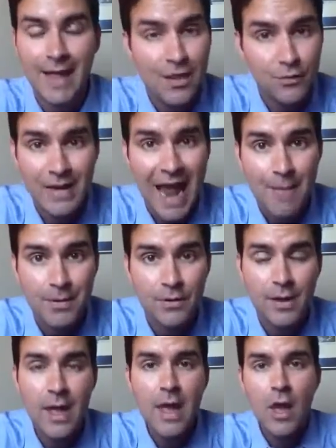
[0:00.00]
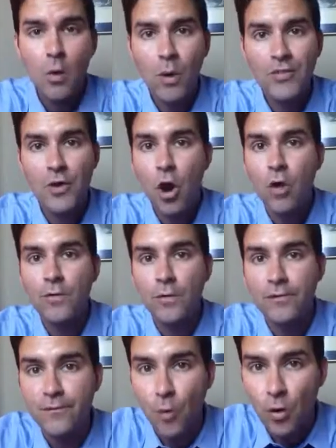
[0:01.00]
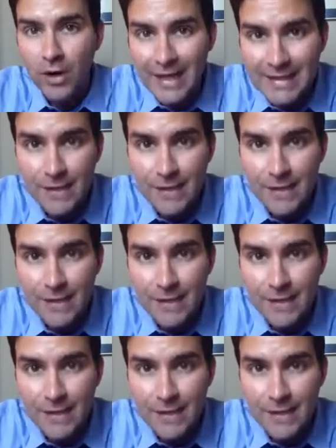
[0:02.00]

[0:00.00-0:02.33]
That's what happened with over 40